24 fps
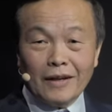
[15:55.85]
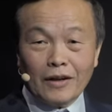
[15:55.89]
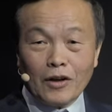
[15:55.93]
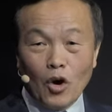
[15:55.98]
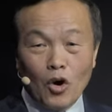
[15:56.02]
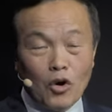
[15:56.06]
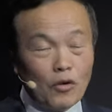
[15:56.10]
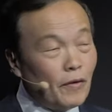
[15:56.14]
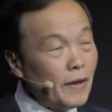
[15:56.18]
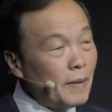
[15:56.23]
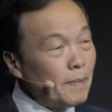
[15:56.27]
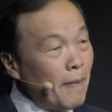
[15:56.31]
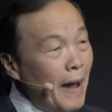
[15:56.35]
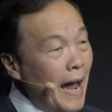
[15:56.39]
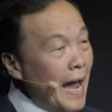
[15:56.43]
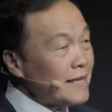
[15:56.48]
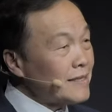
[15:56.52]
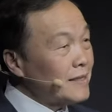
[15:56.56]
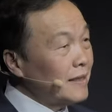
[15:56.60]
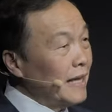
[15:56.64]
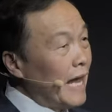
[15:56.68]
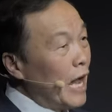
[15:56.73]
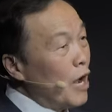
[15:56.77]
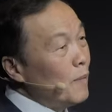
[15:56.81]
Go with
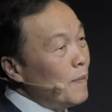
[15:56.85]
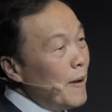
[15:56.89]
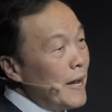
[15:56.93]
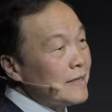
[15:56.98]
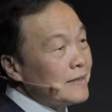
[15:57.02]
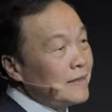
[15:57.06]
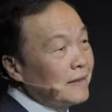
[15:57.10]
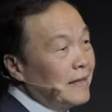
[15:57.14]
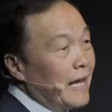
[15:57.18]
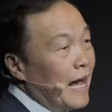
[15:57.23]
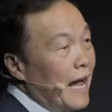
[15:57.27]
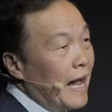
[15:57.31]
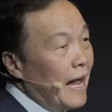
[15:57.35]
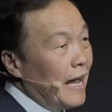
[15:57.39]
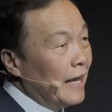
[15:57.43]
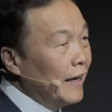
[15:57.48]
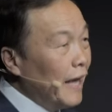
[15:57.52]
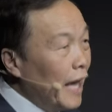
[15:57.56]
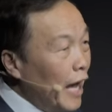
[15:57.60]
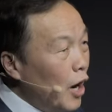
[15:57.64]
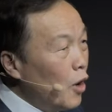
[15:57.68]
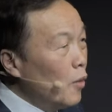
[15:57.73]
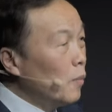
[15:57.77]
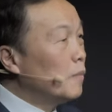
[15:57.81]
Pastor La and Pastor Da and
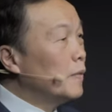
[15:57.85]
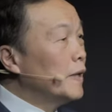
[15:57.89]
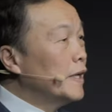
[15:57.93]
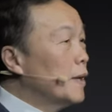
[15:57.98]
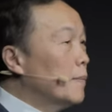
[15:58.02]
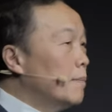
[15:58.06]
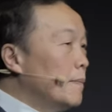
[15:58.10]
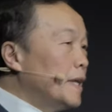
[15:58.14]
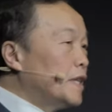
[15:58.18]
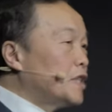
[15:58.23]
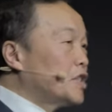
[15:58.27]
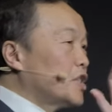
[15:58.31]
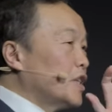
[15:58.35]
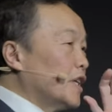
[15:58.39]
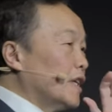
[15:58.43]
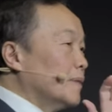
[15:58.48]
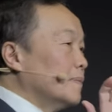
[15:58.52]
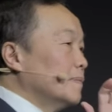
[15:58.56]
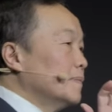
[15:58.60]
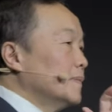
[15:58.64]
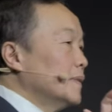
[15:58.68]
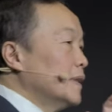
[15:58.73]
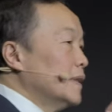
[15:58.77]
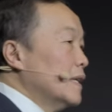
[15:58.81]
help in a mission.
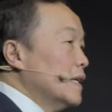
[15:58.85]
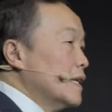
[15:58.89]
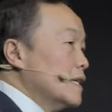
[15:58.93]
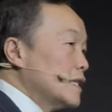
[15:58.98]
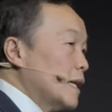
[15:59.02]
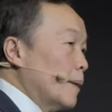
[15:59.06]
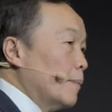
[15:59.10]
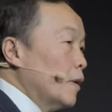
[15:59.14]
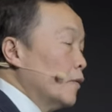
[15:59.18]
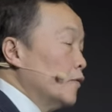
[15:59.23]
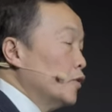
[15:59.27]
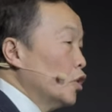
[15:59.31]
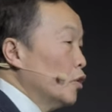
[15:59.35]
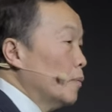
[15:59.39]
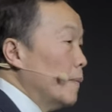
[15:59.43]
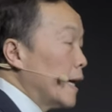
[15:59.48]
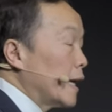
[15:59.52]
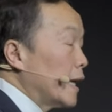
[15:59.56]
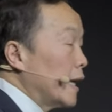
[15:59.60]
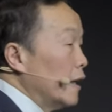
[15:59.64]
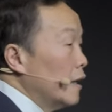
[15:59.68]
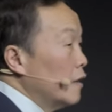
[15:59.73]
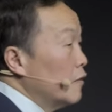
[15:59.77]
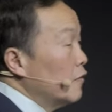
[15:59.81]
Some of you may
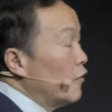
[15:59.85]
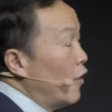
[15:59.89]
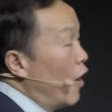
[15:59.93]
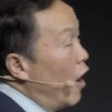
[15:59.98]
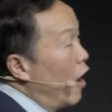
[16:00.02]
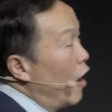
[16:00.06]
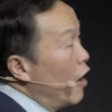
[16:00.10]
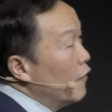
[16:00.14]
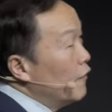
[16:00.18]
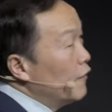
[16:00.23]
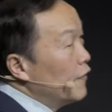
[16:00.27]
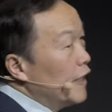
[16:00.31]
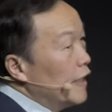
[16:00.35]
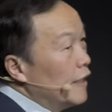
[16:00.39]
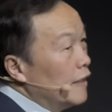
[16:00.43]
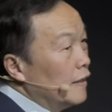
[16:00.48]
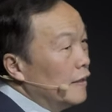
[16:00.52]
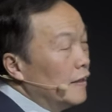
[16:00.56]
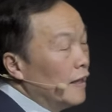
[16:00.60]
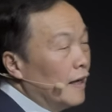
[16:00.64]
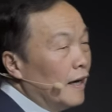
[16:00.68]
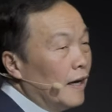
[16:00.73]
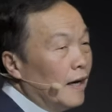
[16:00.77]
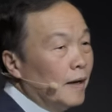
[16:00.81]
get involved
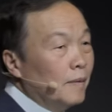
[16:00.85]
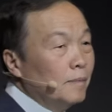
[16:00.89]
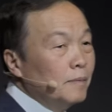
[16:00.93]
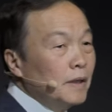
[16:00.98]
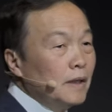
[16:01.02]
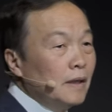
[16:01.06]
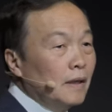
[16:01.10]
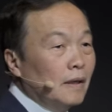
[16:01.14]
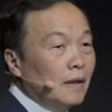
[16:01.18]
in the